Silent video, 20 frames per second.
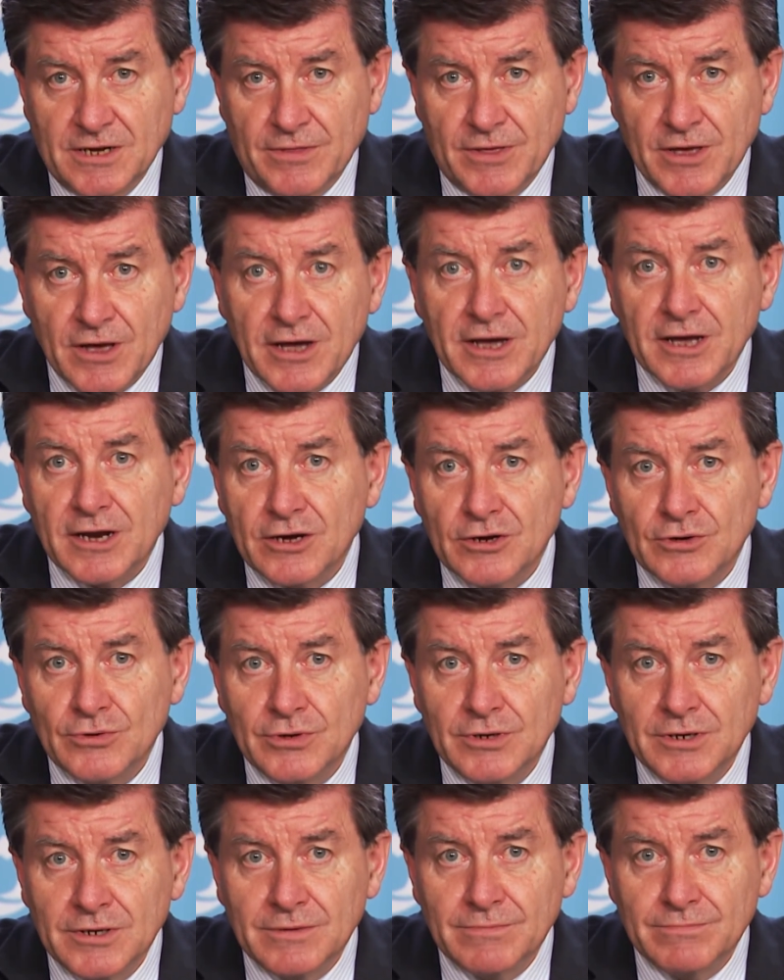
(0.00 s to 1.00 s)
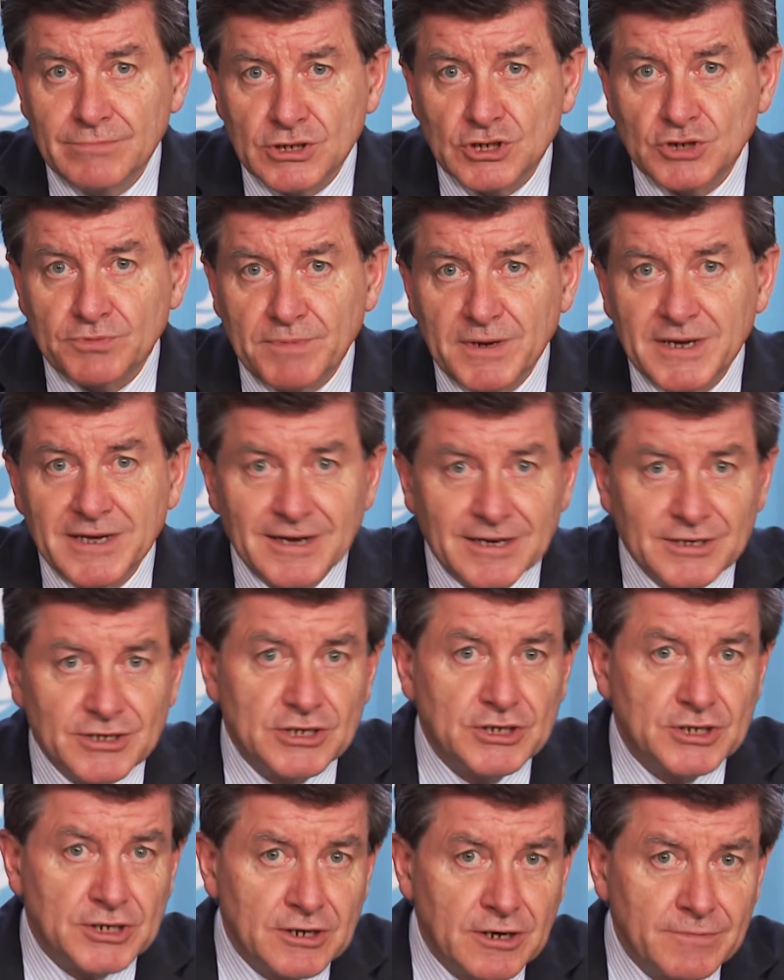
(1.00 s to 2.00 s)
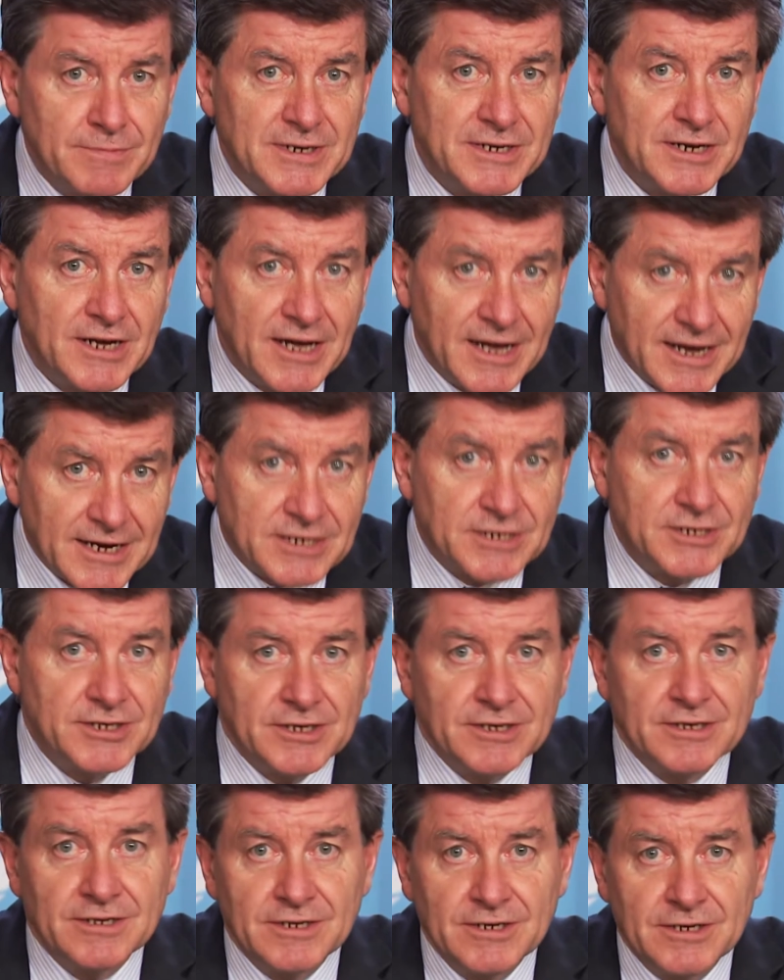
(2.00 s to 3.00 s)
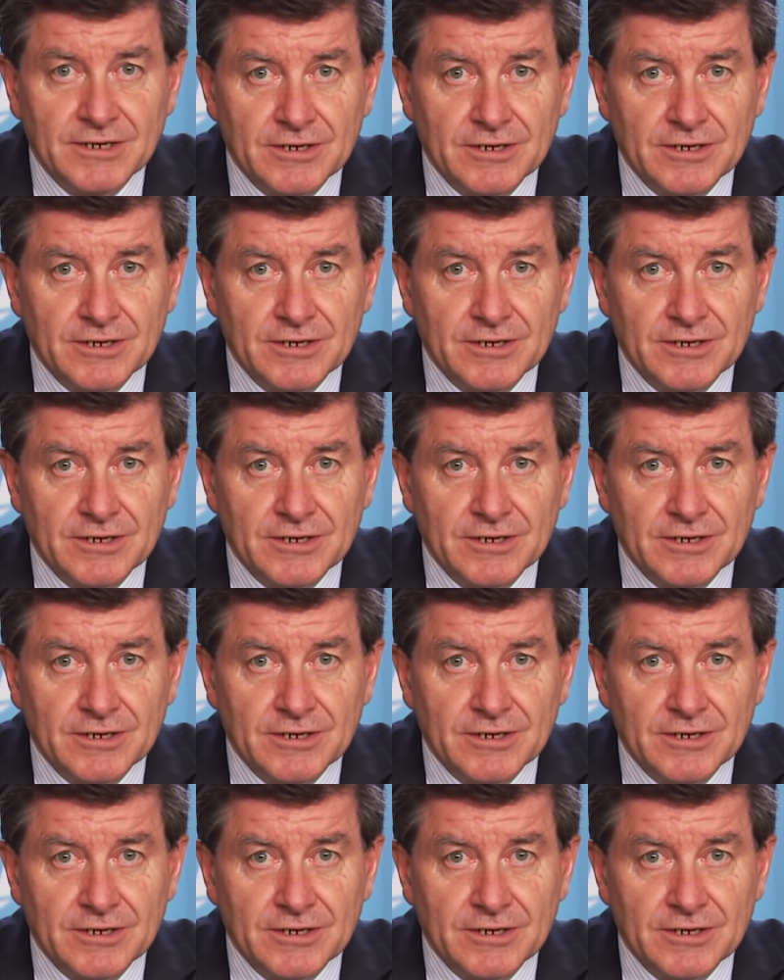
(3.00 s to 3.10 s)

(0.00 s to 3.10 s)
The ILO must be a determined actor,